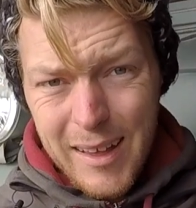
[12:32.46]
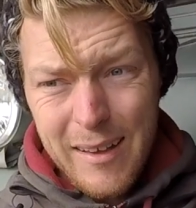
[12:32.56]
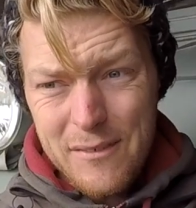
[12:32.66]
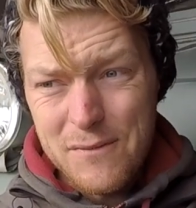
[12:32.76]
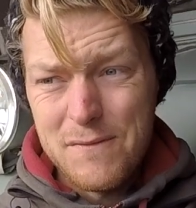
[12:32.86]

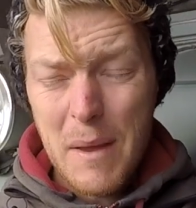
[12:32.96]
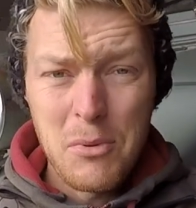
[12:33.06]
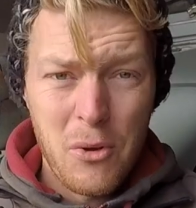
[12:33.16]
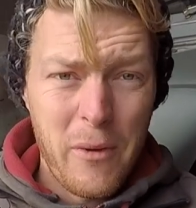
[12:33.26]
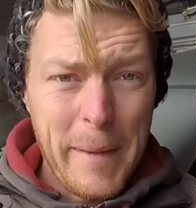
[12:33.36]

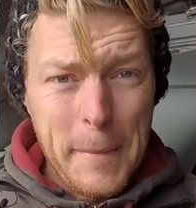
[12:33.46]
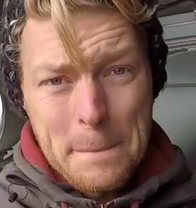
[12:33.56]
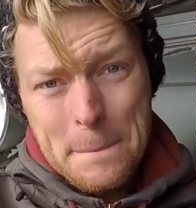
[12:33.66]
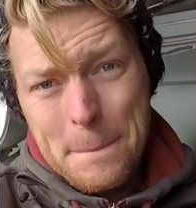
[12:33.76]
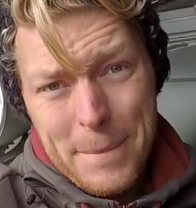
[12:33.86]
February.
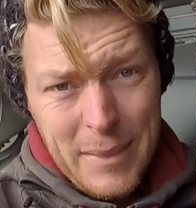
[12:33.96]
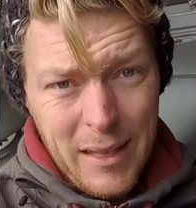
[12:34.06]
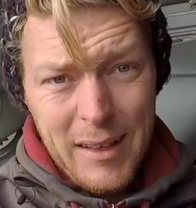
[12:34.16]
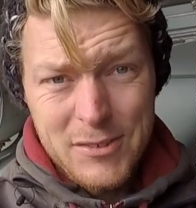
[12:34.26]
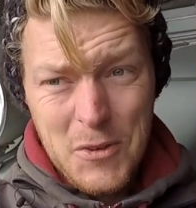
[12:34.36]

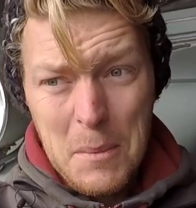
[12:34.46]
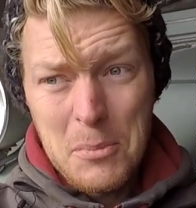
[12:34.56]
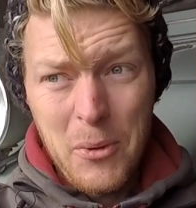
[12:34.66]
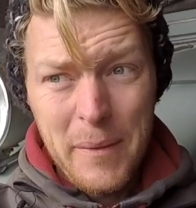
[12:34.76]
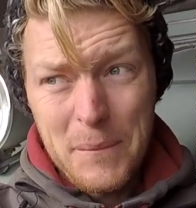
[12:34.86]
Last
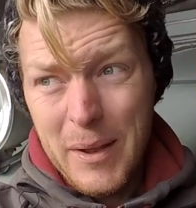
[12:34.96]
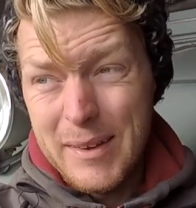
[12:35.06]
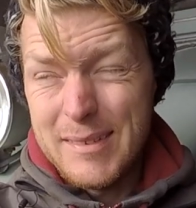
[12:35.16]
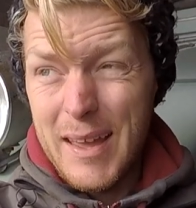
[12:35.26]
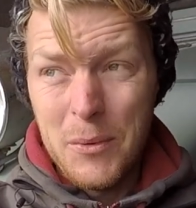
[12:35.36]
February. And
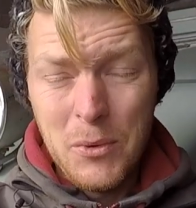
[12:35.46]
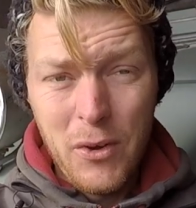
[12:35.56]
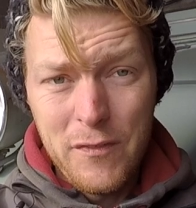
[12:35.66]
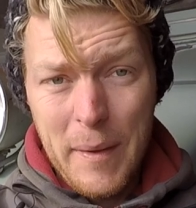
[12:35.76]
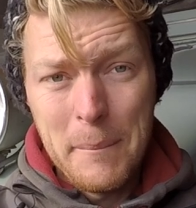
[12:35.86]
it's now
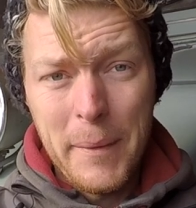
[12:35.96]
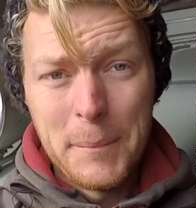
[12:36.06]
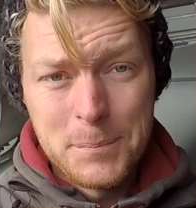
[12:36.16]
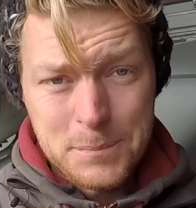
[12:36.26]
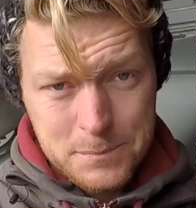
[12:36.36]
November.
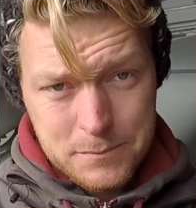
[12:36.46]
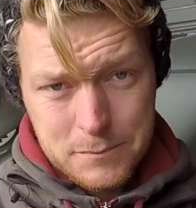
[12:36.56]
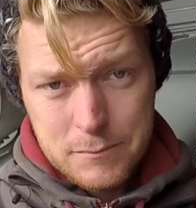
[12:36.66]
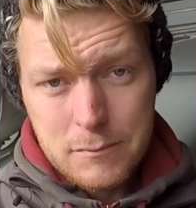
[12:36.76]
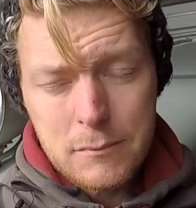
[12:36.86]

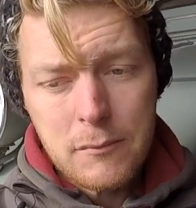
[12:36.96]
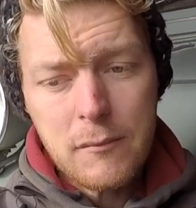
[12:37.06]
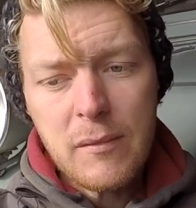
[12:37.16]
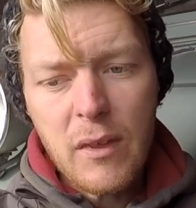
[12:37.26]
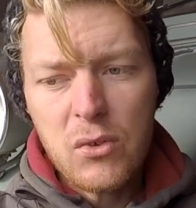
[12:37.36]

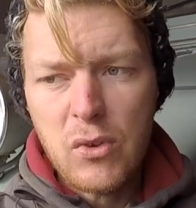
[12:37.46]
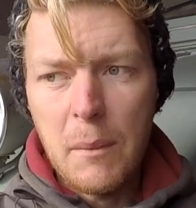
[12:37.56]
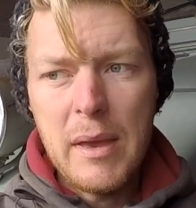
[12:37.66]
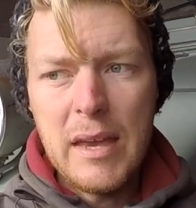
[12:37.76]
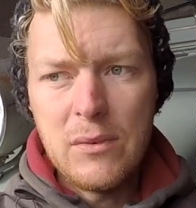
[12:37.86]
So I
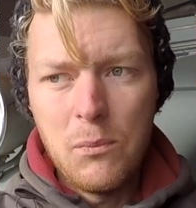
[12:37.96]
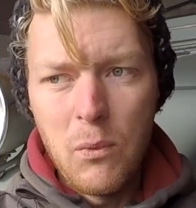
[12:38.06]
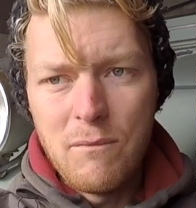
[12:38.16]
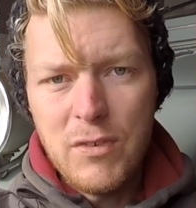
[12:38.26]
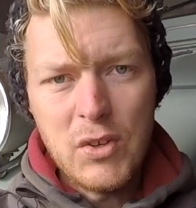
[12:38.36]
made
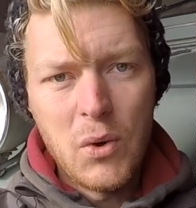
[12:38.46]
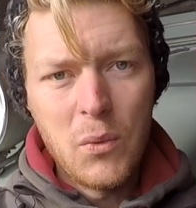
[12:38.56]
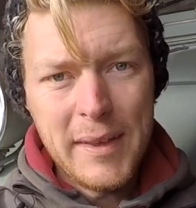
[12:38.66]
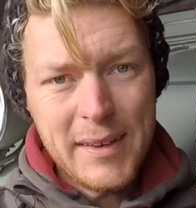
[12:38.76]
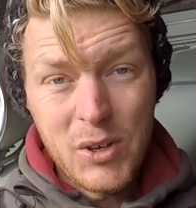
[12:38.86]
one video a
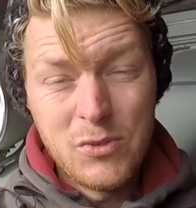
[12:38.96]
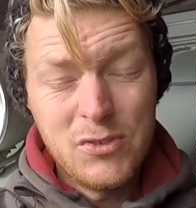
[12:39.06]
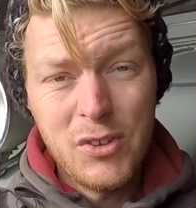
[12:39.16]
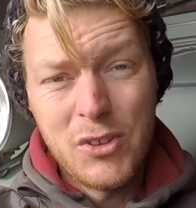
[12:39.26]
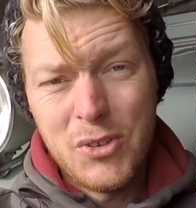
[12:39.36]
week
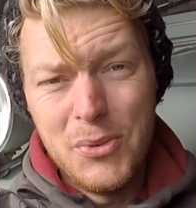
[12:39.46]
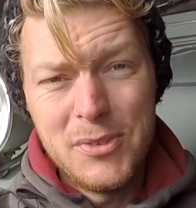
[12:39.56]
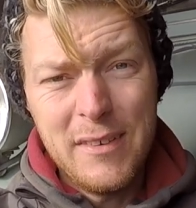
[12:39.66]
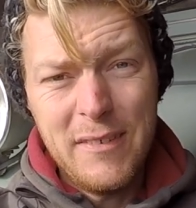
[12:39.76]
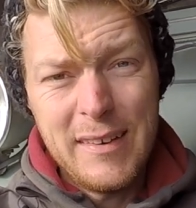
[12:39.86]
until the
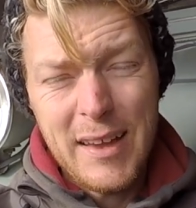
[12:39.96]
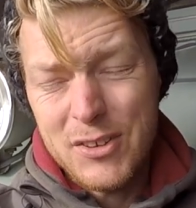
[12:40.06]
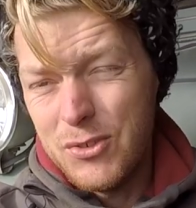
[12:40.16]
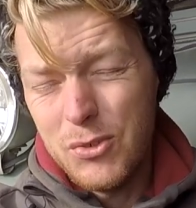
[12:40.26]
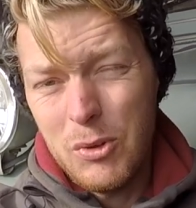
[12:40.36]
2CV
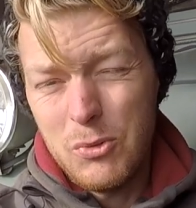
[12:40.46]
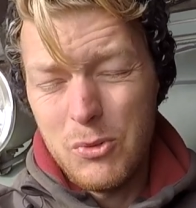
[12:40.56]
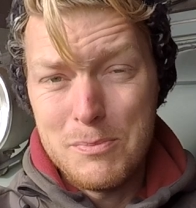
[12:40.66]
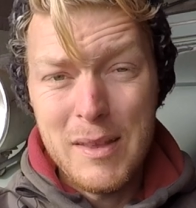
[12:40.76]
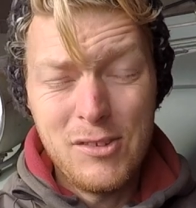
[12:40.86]
Nationals, which
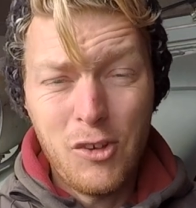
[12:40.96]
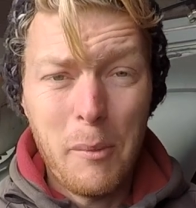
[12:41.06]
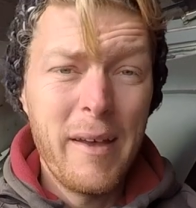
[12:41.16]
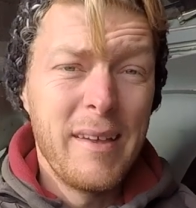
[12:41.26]
was midsummer.